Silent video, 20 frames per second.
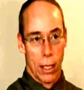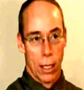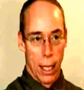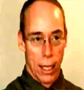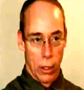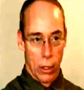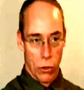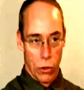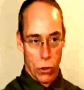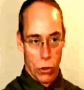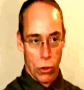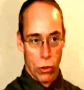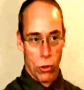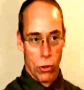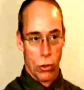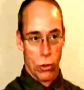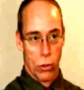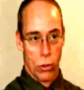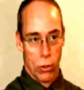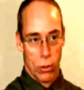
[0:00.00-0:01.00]

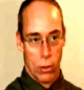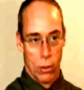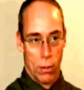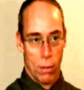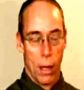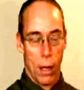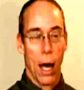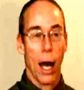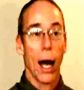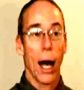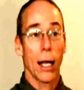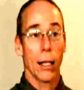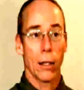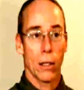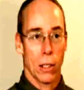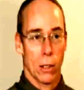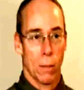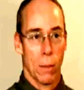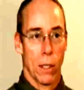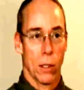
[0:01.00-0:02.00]
intelligence
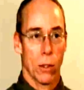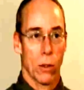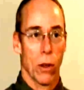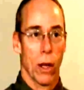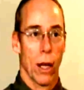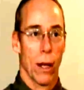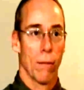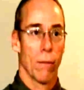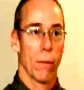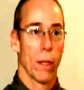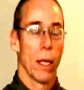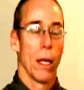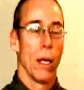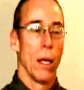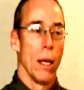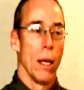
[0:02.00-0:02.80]
behind the spacecraft.